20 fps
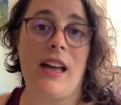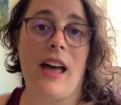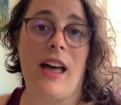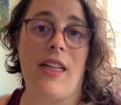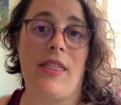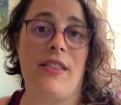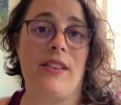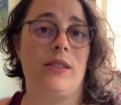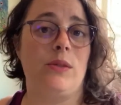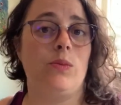
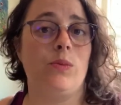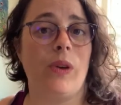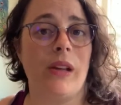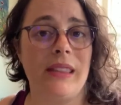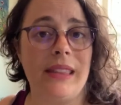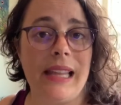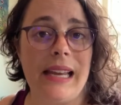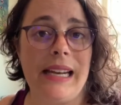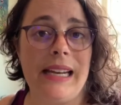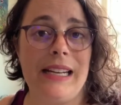This
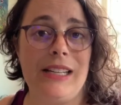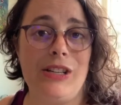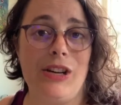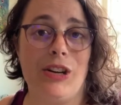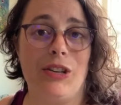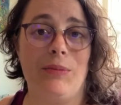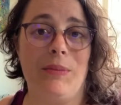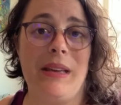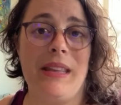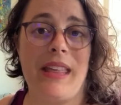one lady
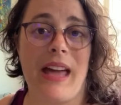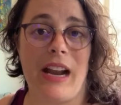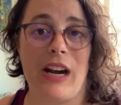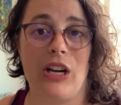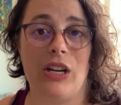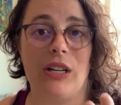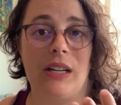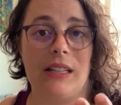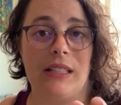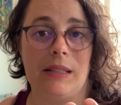told me that
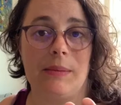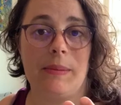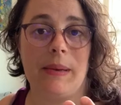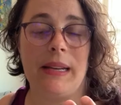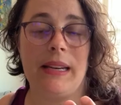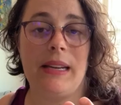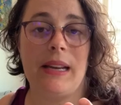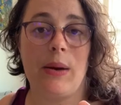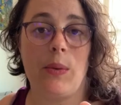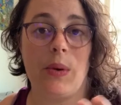her
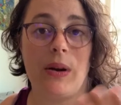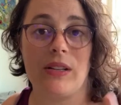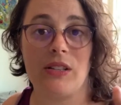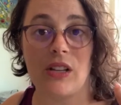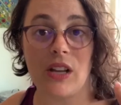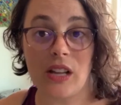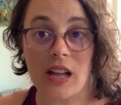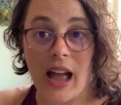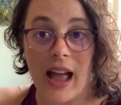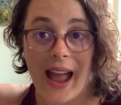husband wears
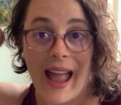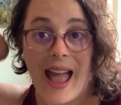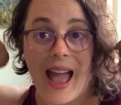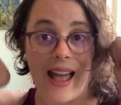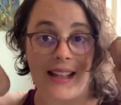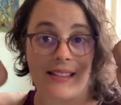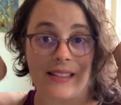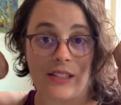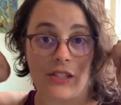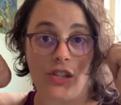
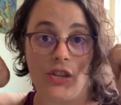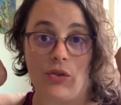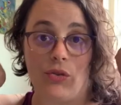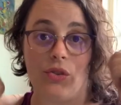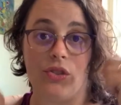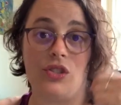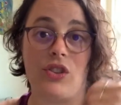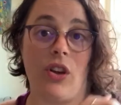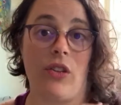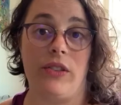hats,
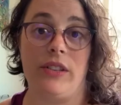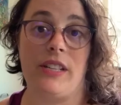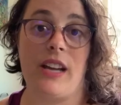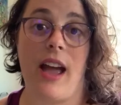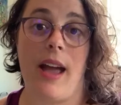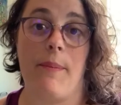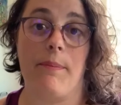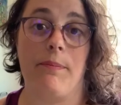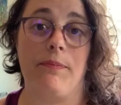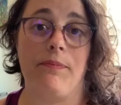toques, all the
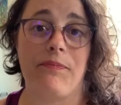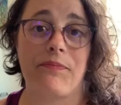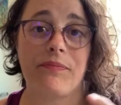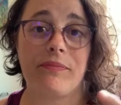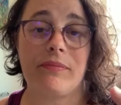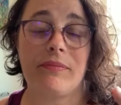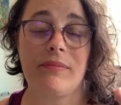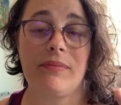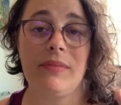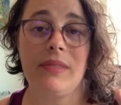time,
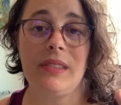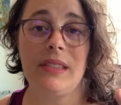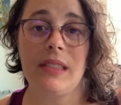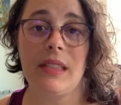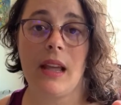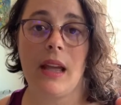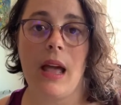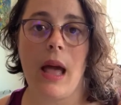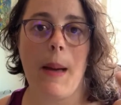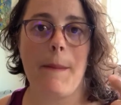
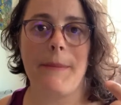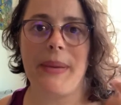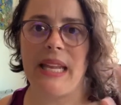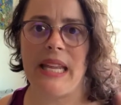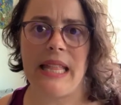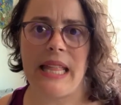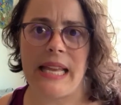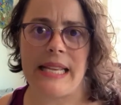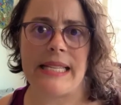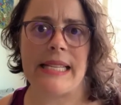but he
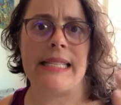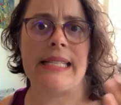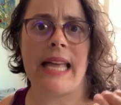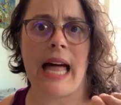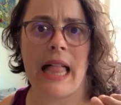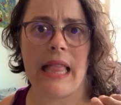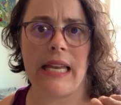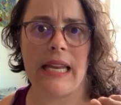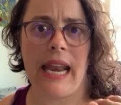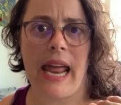likes a
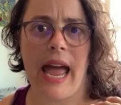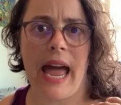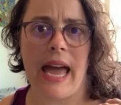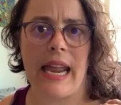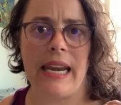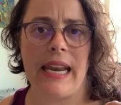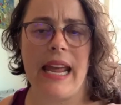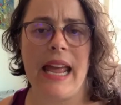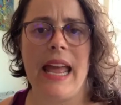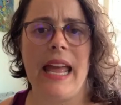solid hat,
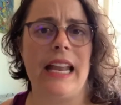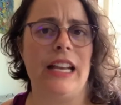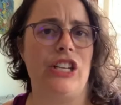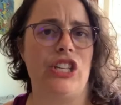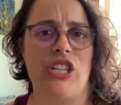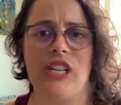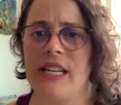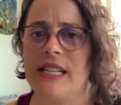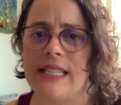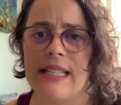and
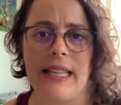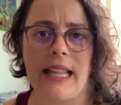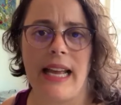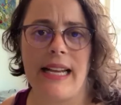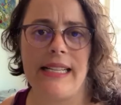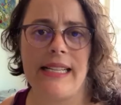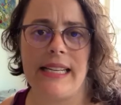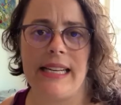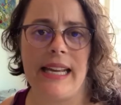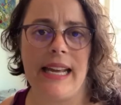she doesn't like
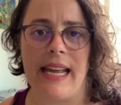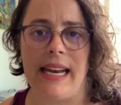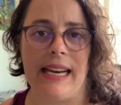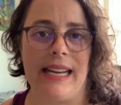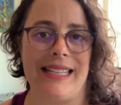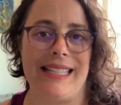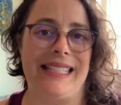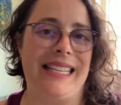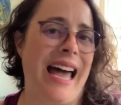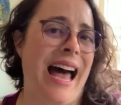to knit a
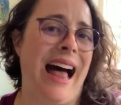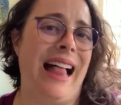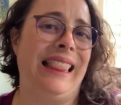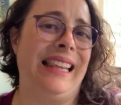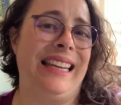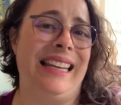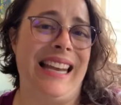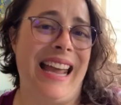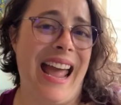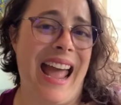
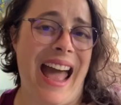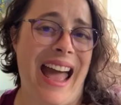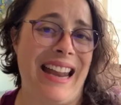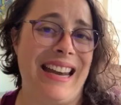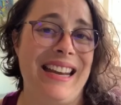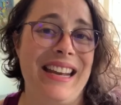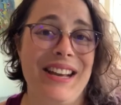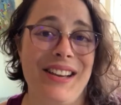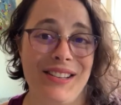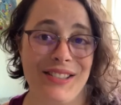solid hat,
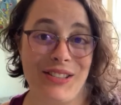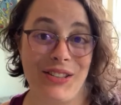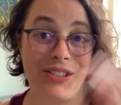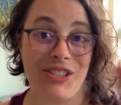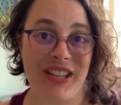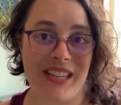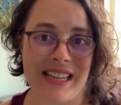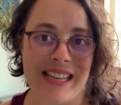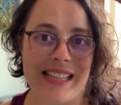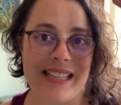so she
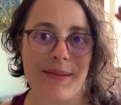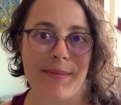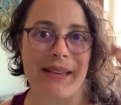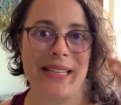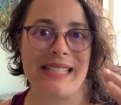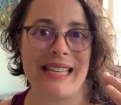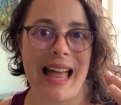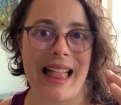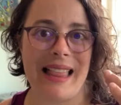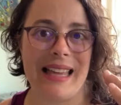knits him a
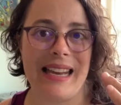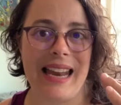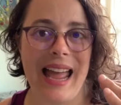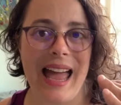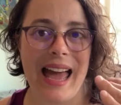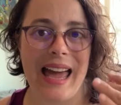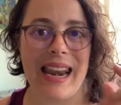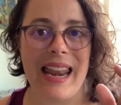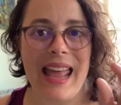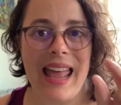solid
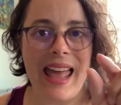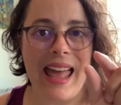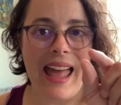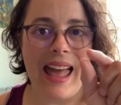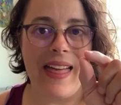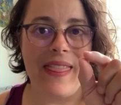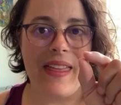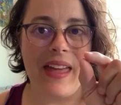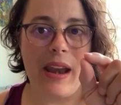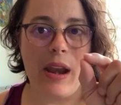hat
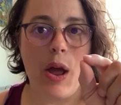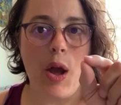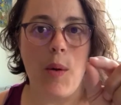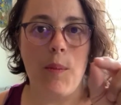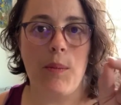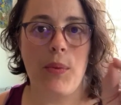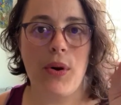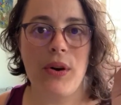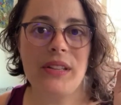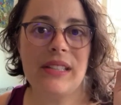and then
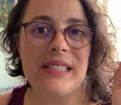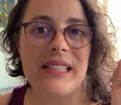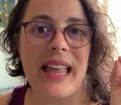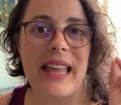puts